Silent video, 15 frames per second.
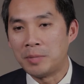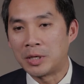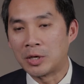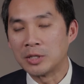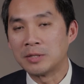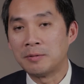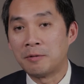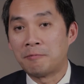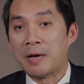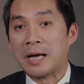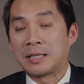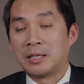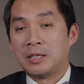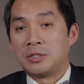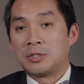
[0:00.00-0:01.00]
Because of the fact that
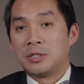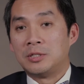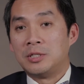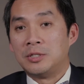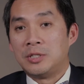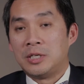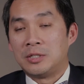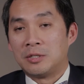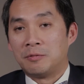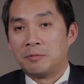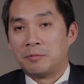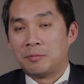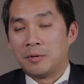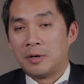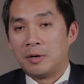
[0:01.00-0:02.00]
it's a disease of,
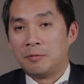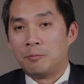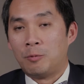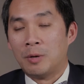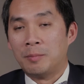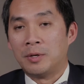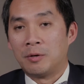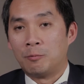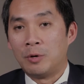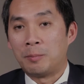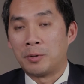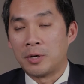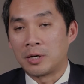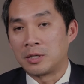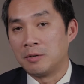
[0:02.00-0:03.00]
of women of
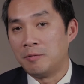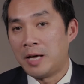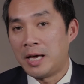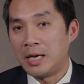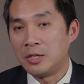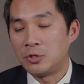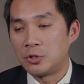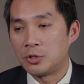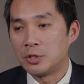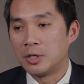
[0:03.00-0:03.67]
reproductive age,